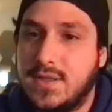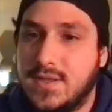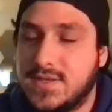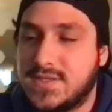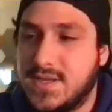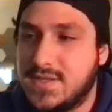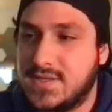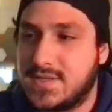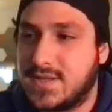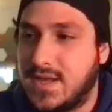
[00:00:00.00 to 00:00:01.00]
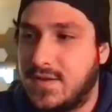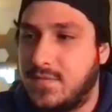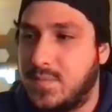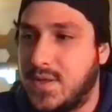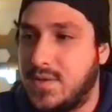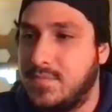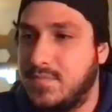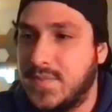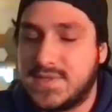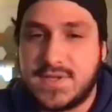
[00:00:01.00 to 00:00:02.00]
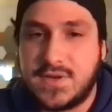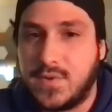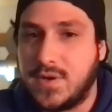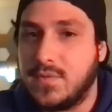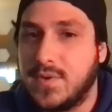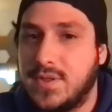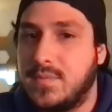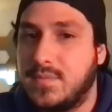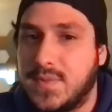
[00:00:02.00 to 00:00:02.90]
The season's kind of it's in a weird rhythm,